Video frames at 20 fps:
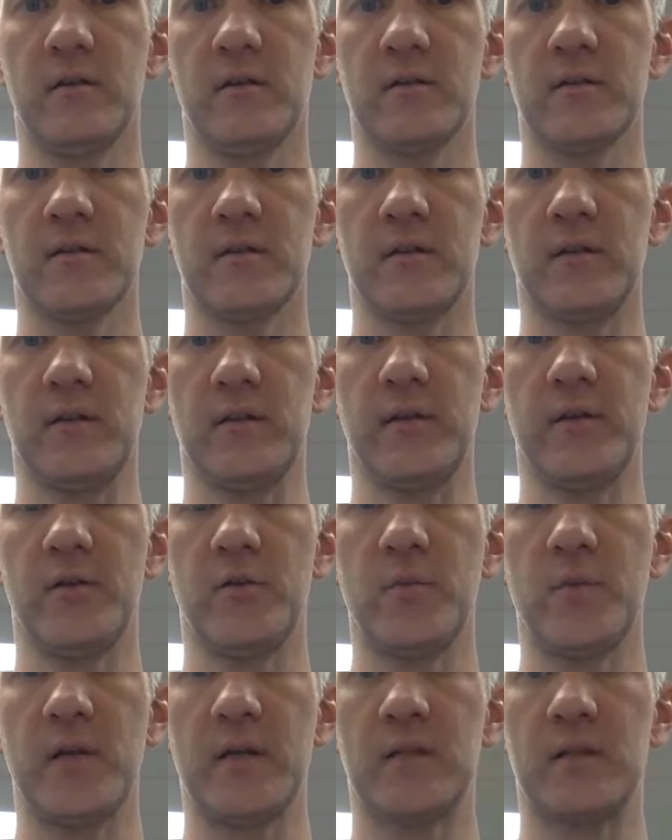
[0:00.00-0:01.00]
It's a little
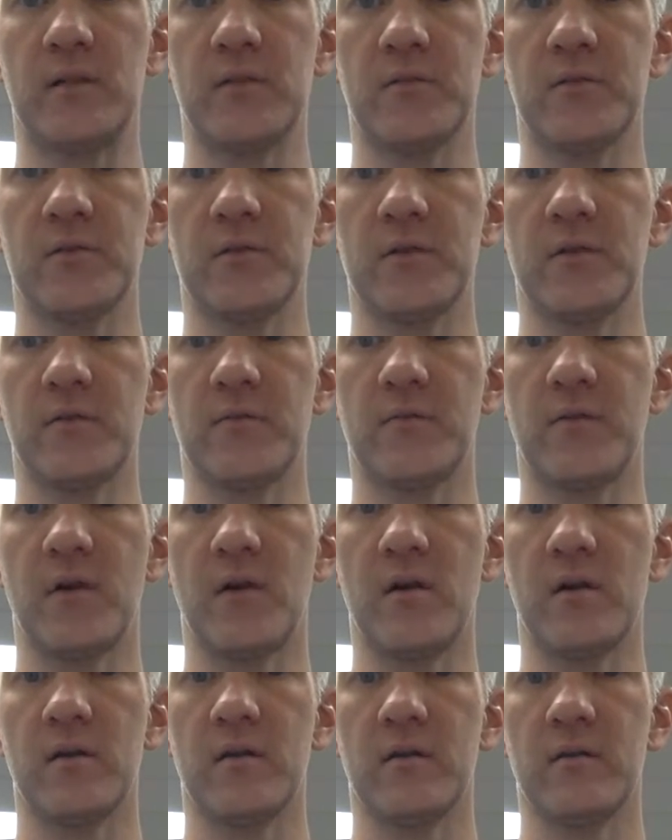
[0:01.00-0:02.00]
bit closer to the
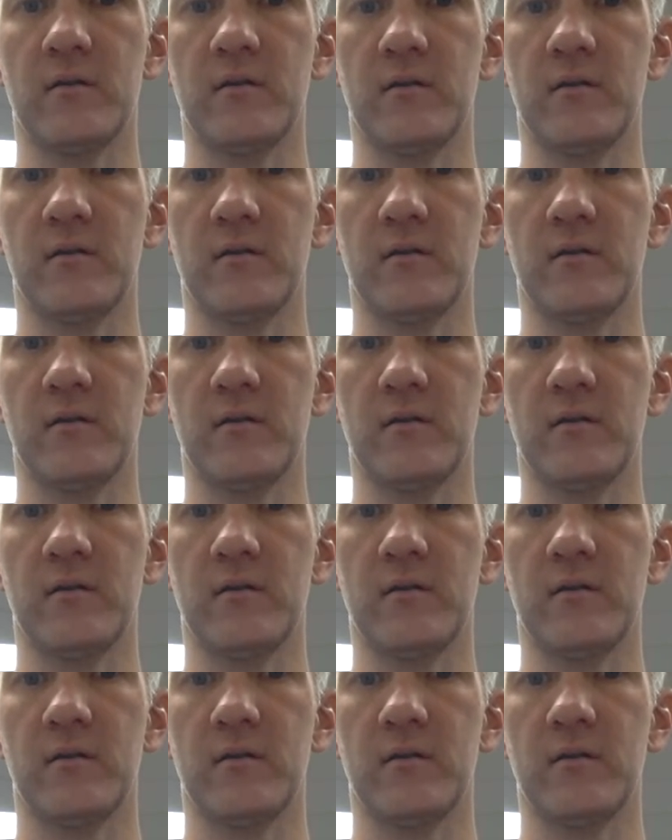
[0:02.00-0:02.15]
frog.